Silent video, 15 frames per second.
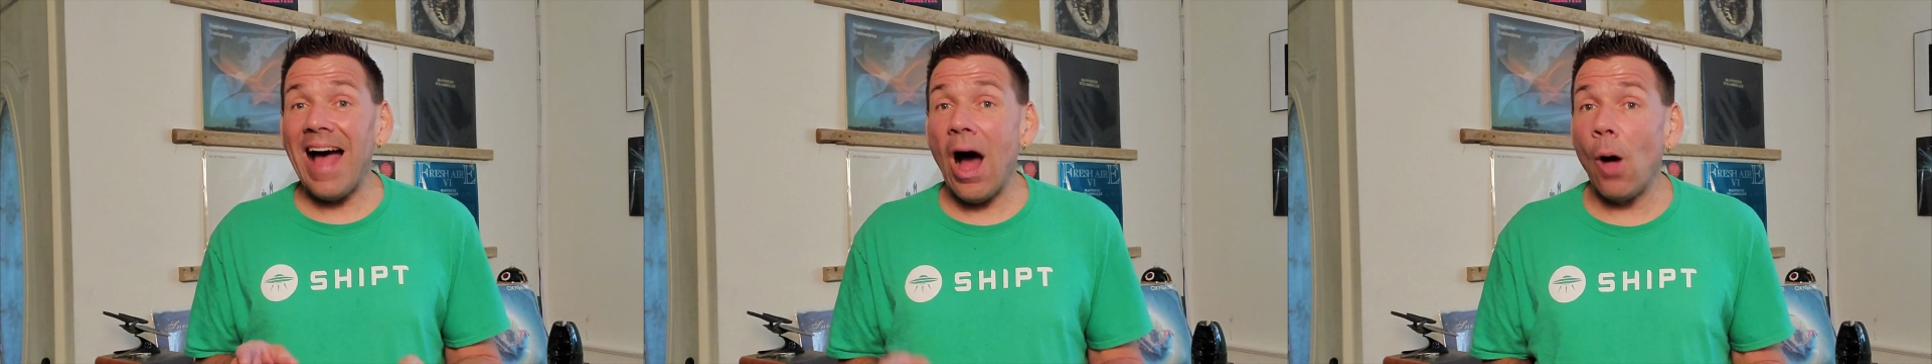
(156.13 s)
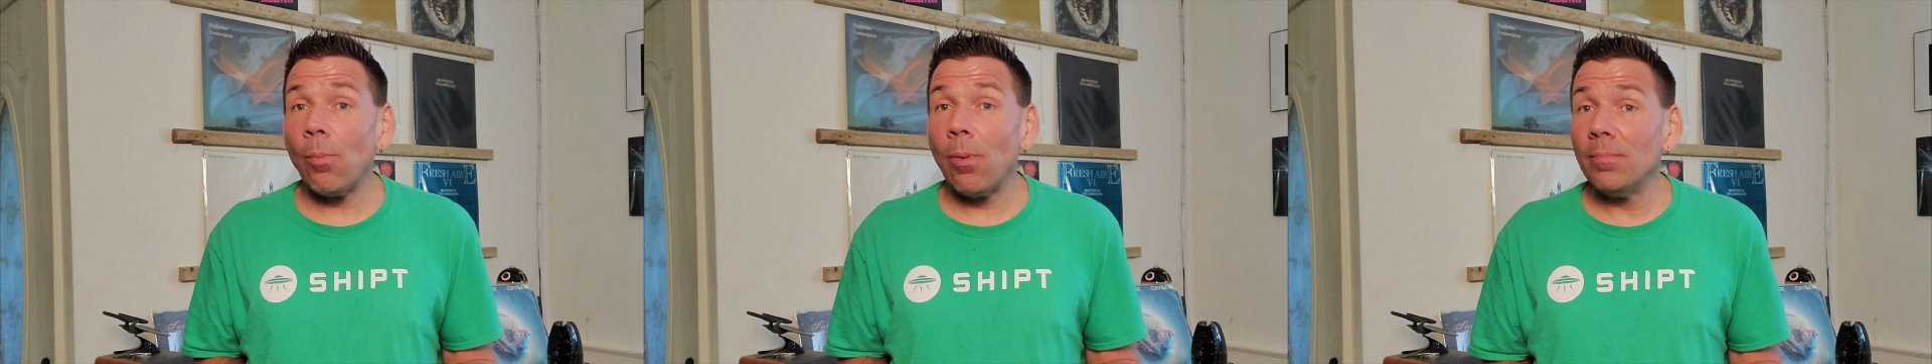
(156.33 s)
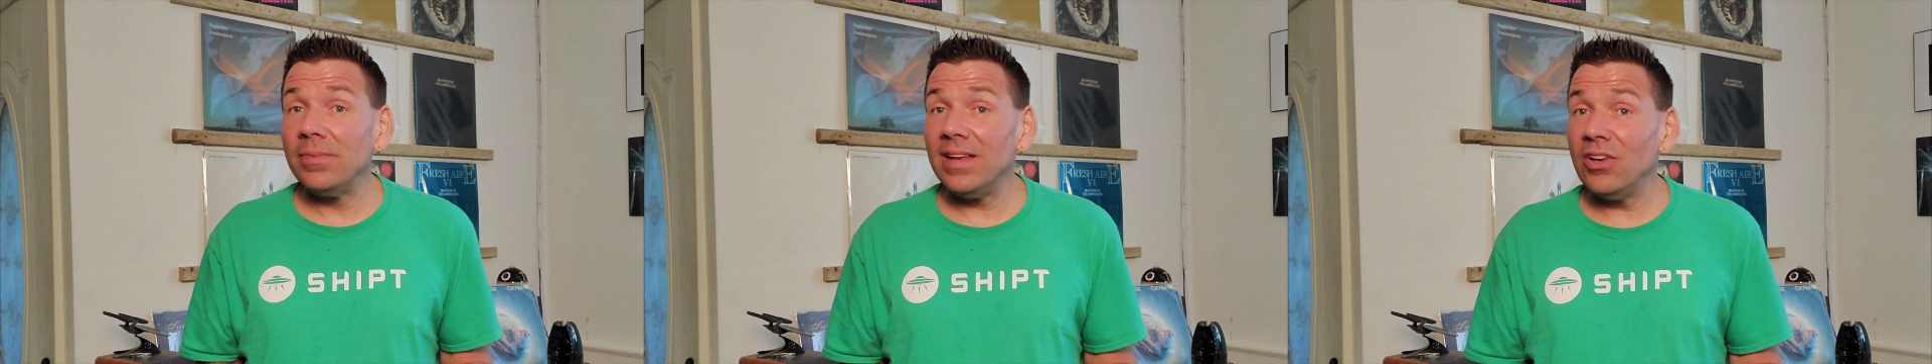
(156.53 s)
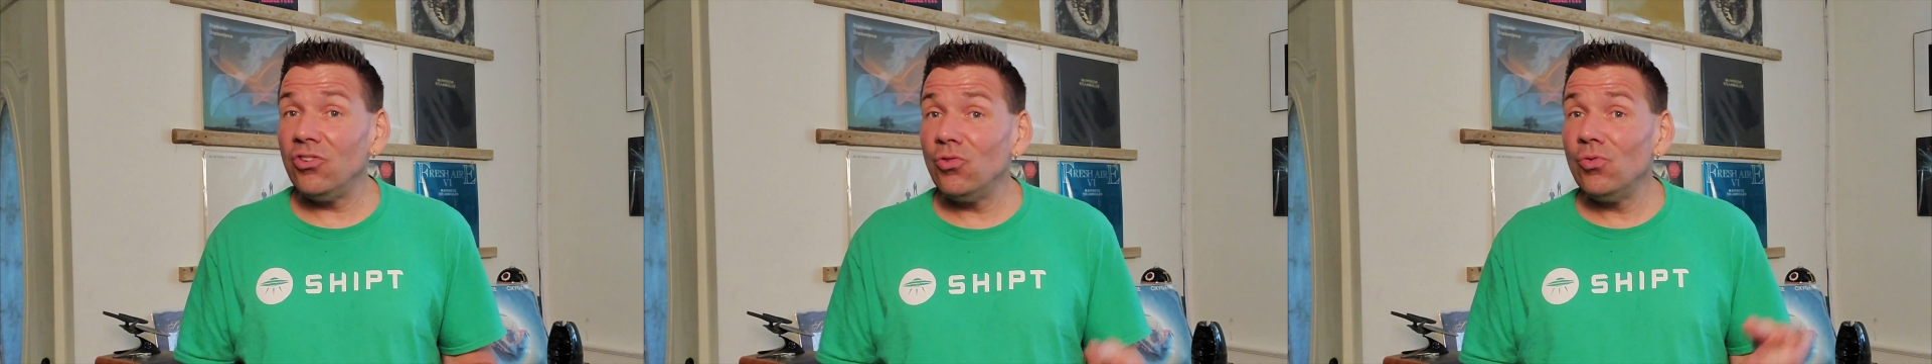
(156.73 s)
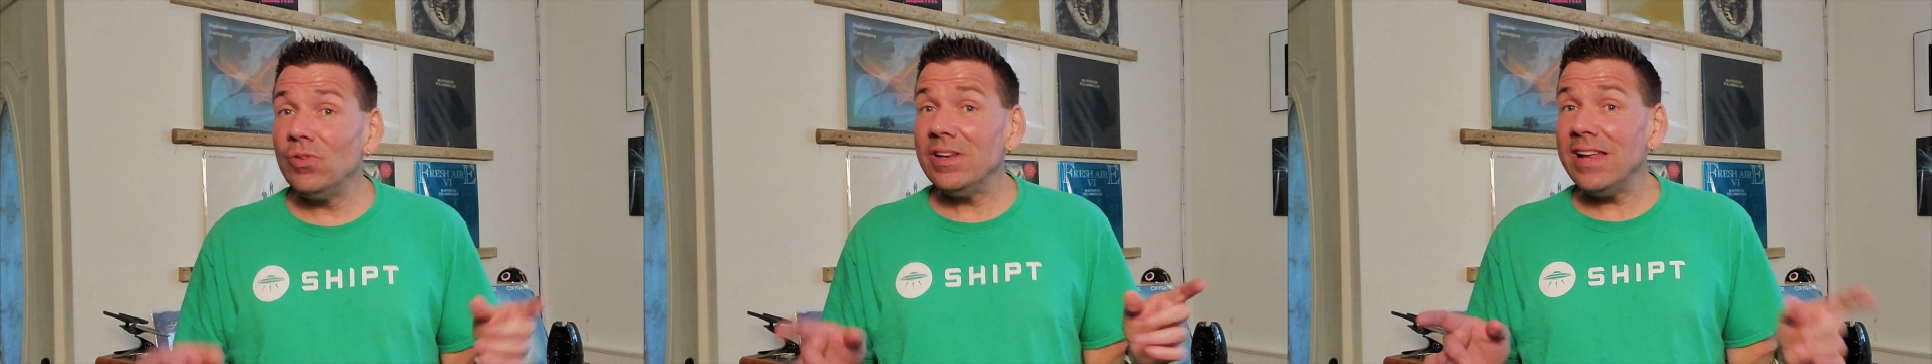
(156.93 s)
album did
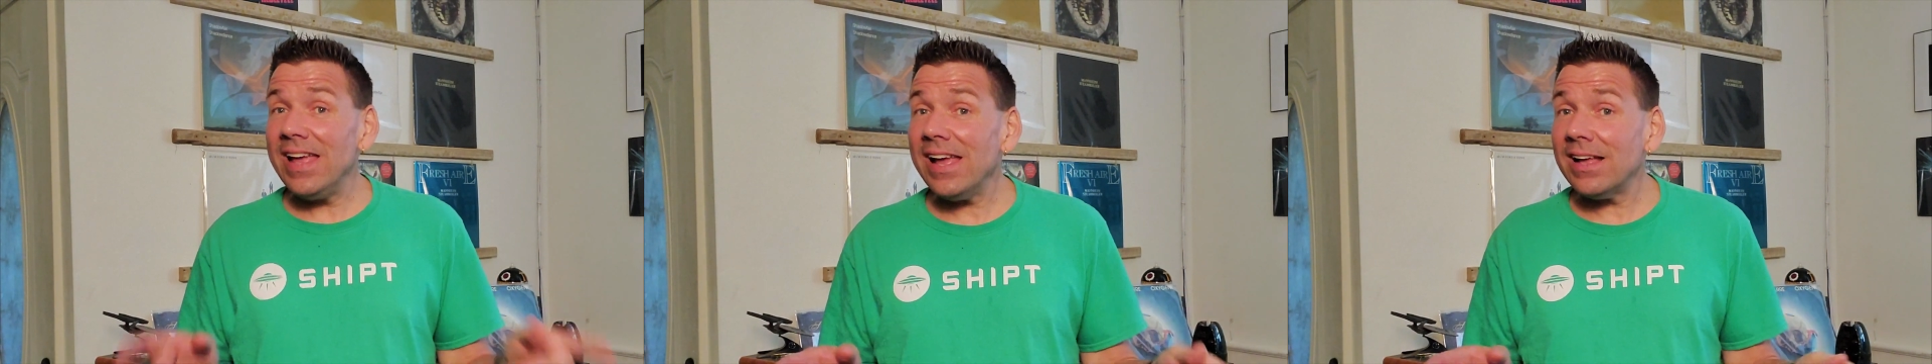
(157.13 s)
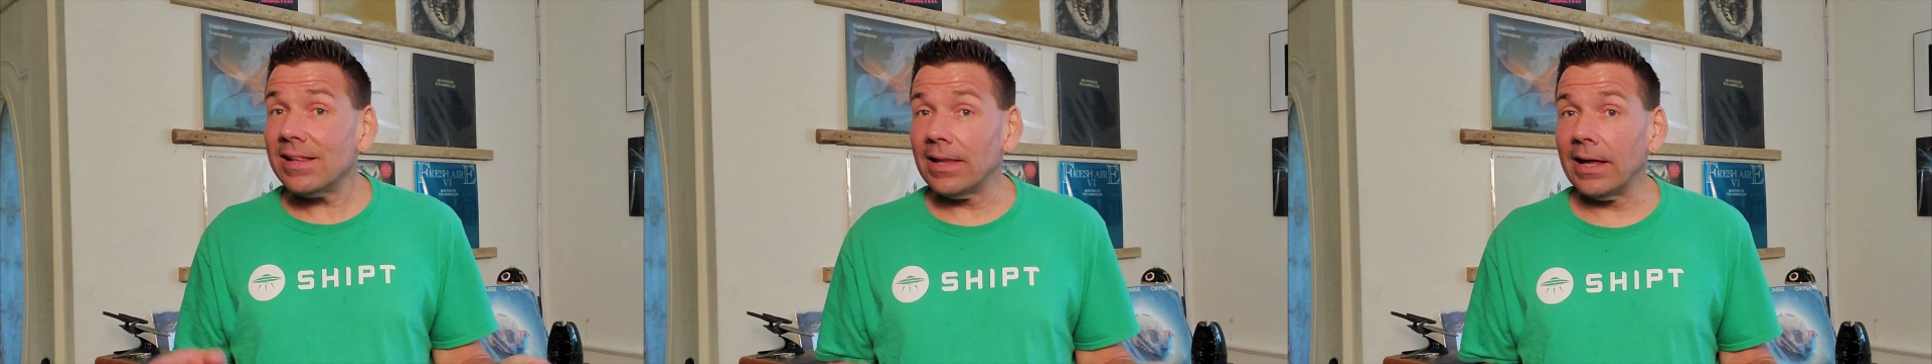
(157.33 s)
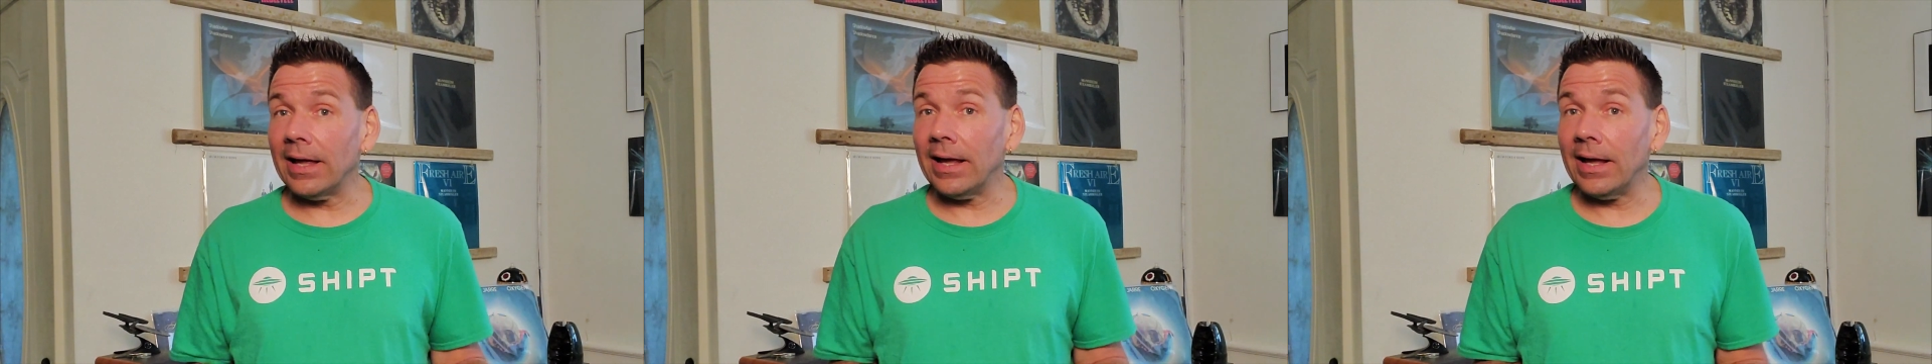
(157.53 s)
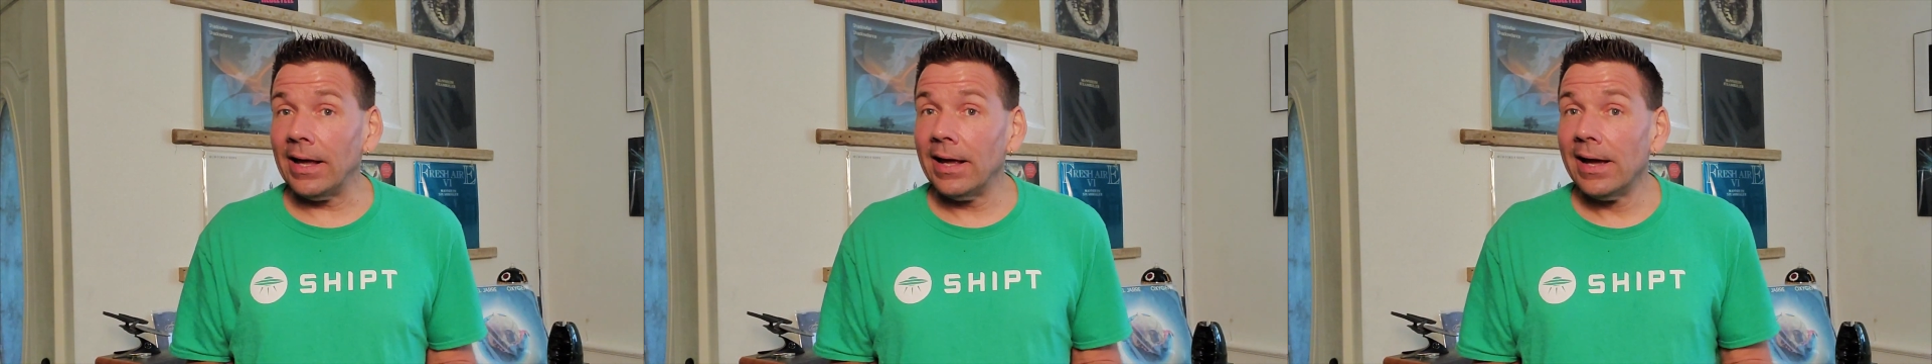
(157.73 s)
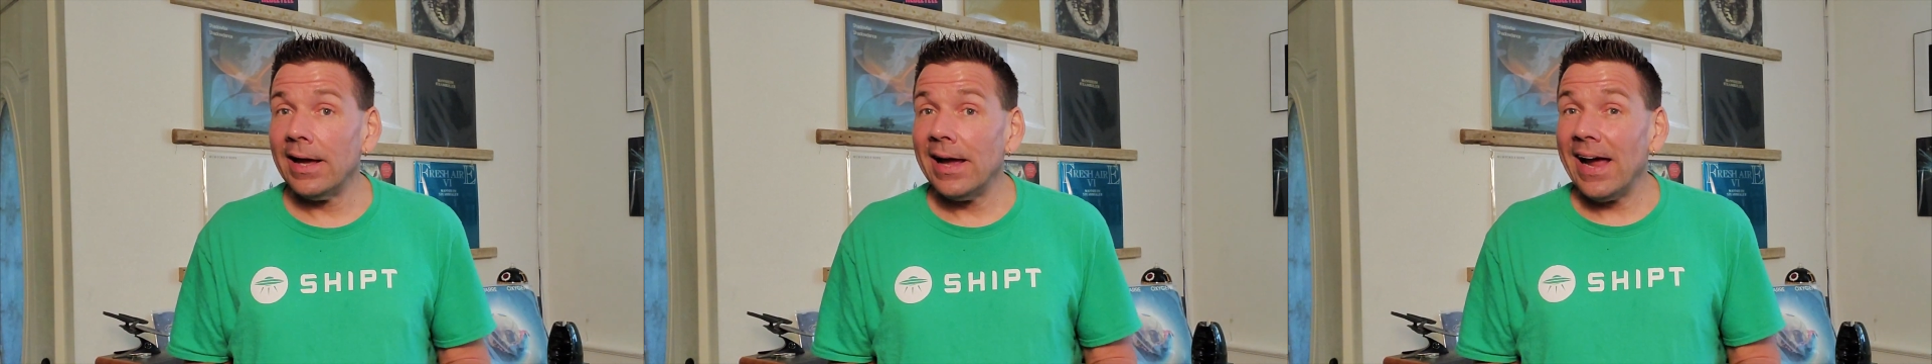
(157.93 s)
uniquely